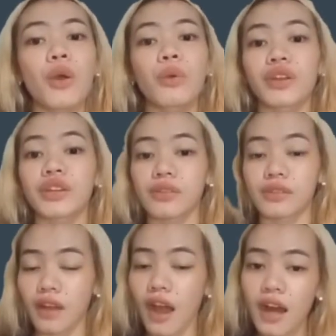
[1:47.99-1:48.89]
where your
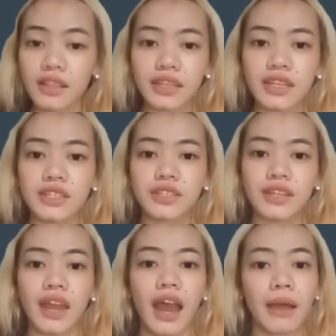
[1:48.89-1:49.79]

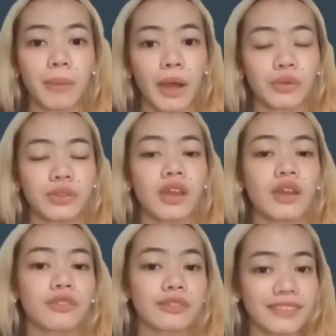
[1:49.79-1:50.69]
knowledge about
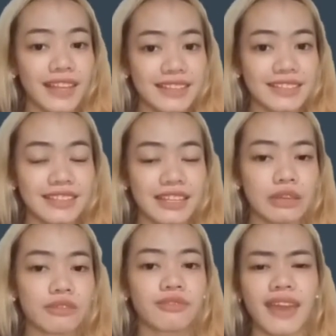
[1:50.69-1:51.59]

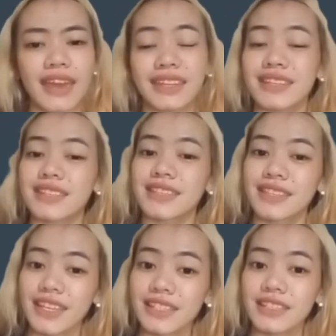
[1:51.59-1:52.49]
reflexive and
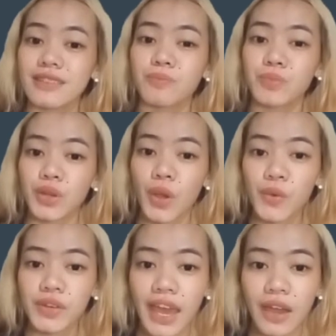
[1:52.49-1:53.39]
intensive
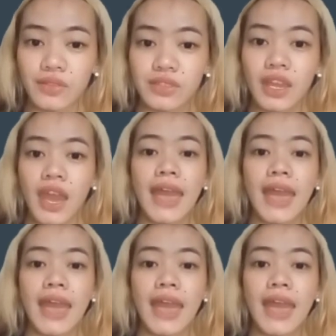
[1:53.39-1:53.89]
pronouns